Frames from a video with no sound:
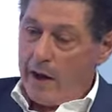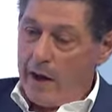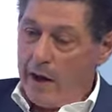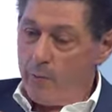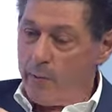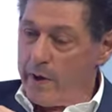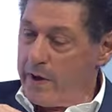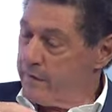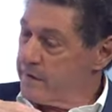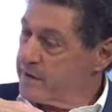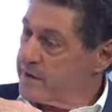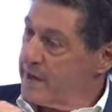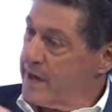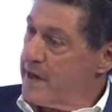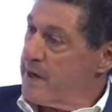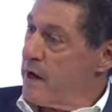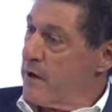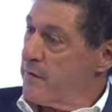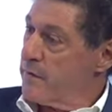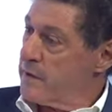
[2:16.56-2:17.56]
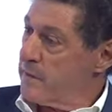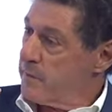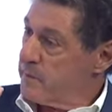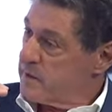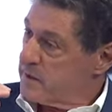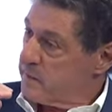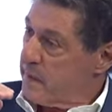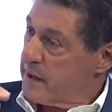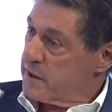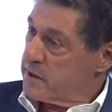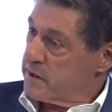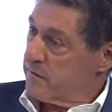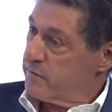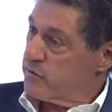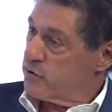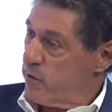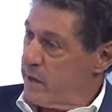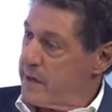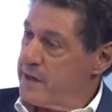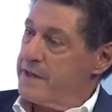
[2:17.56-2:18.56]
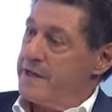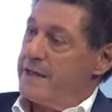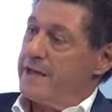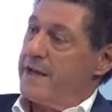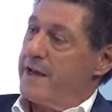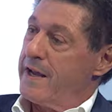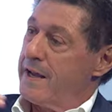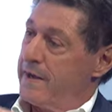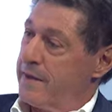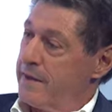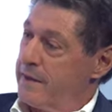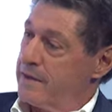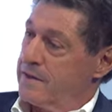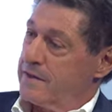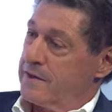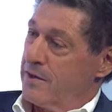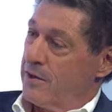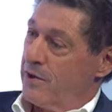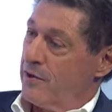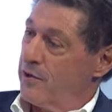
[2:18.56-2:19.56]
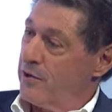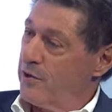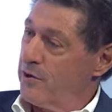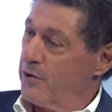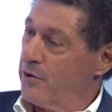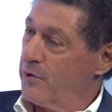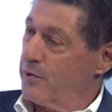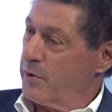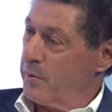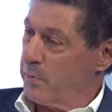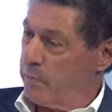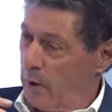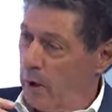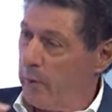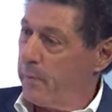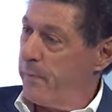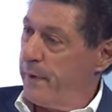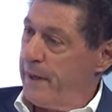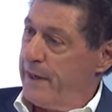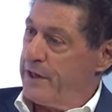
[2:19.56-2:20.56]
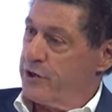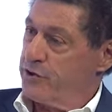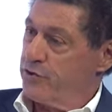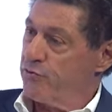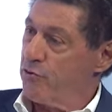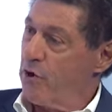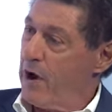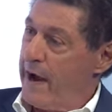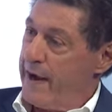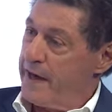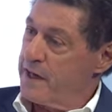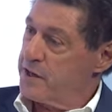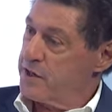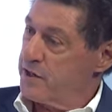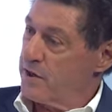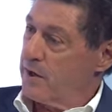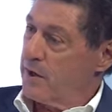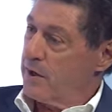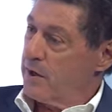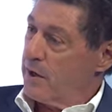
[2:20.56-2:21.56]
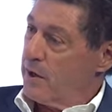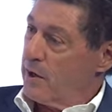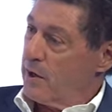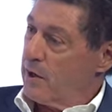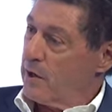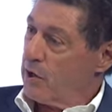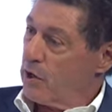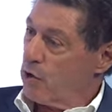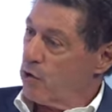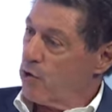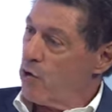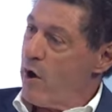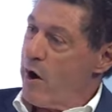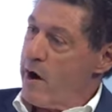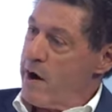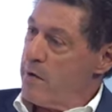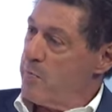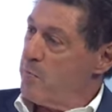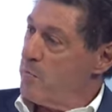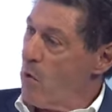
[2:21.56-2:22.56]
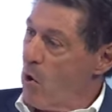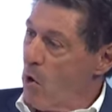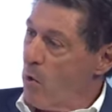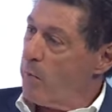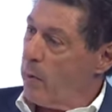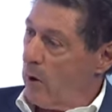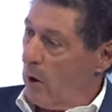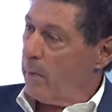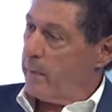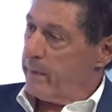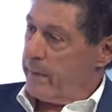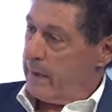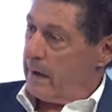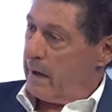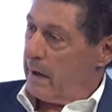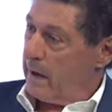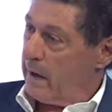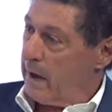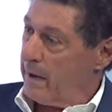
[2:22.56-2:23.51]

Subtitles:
And we have seen over the space of 20 years the populist right growing more popular.